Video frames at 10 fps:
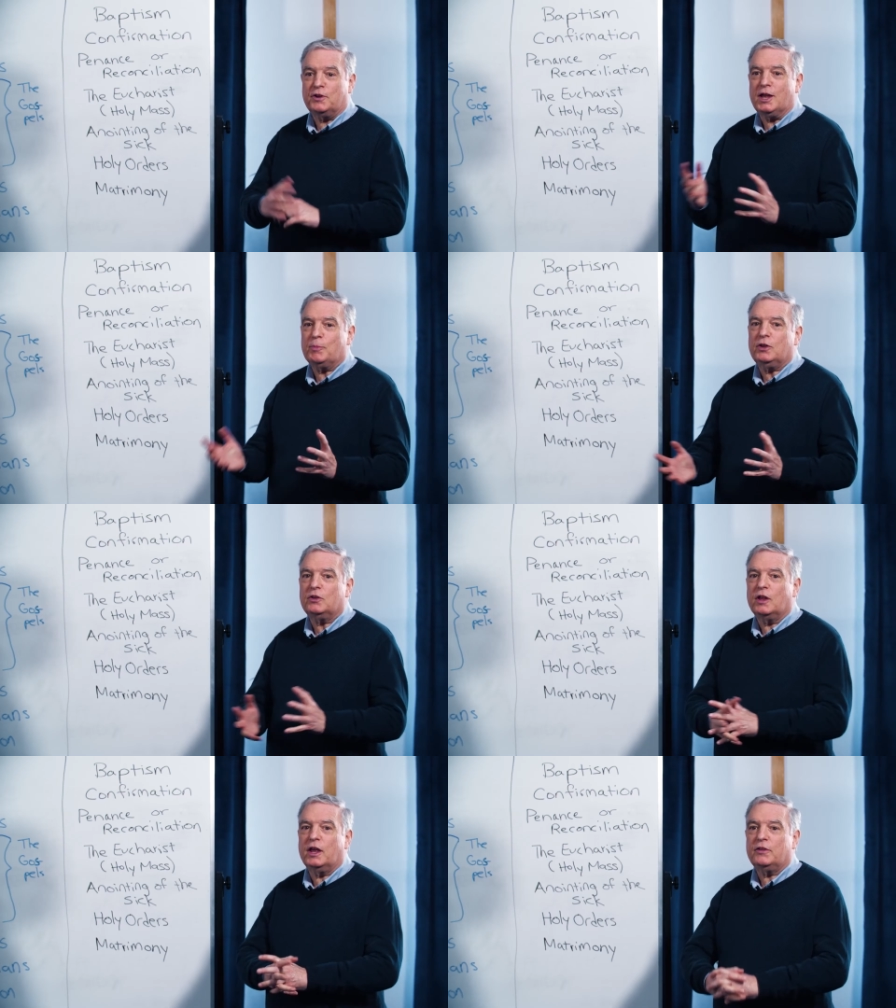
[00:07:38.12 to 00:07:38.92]
name,
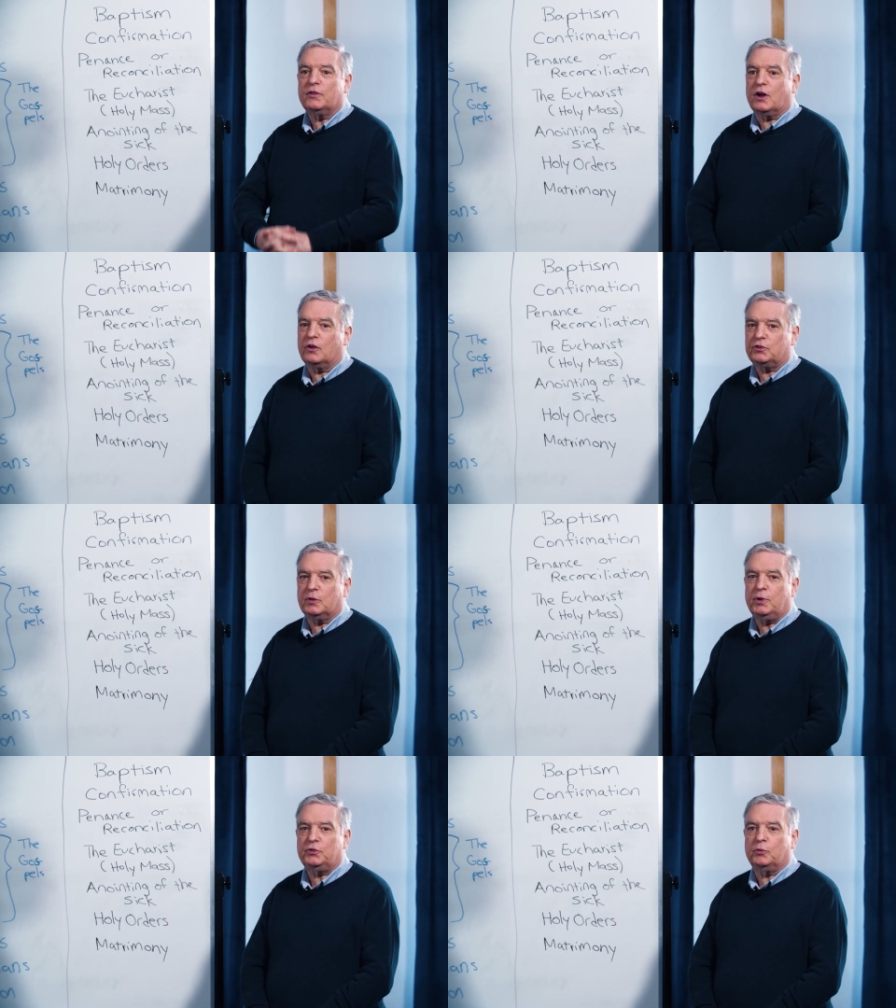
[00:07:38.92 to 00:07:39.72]
and, and the
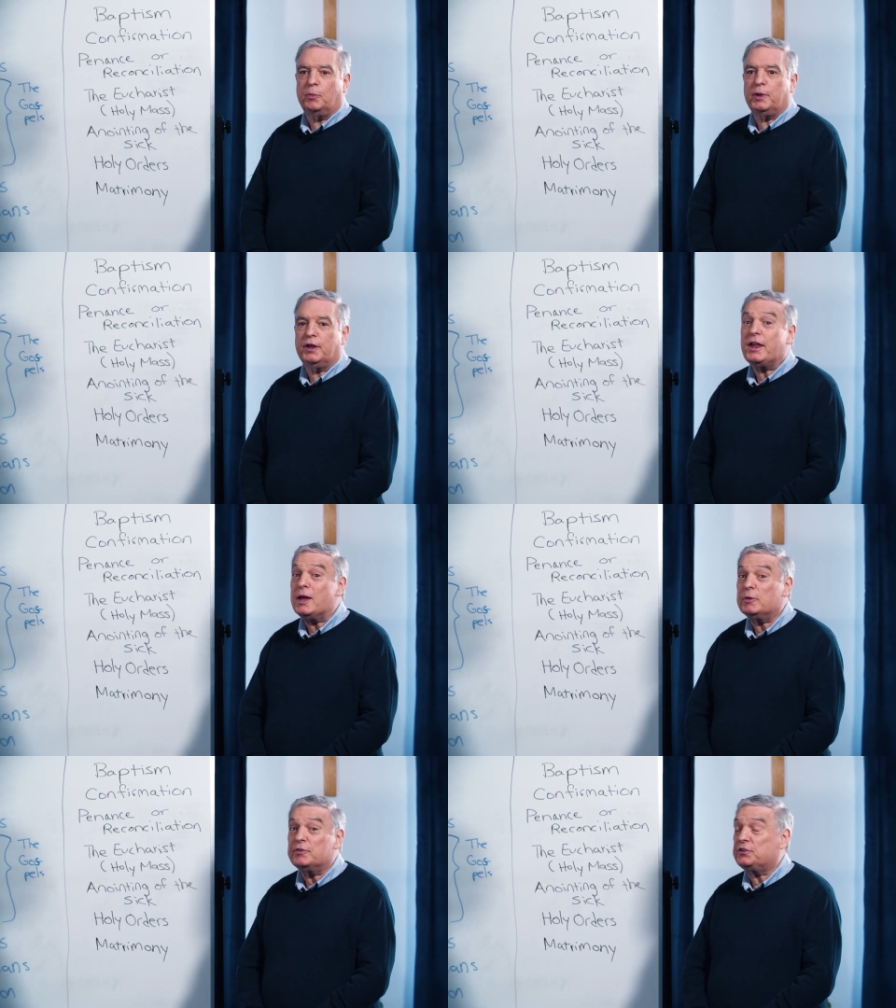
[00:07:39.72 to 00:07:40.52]
custom is it would be a
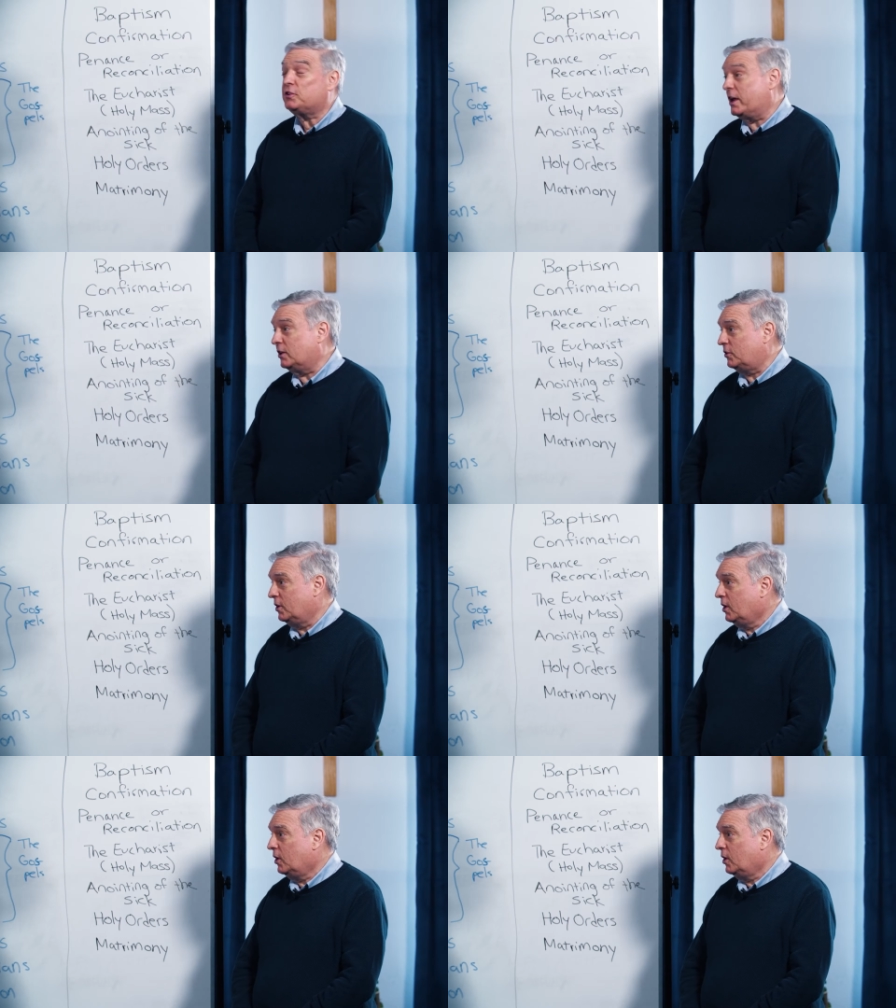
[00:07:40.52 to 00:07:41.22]
name of a saint.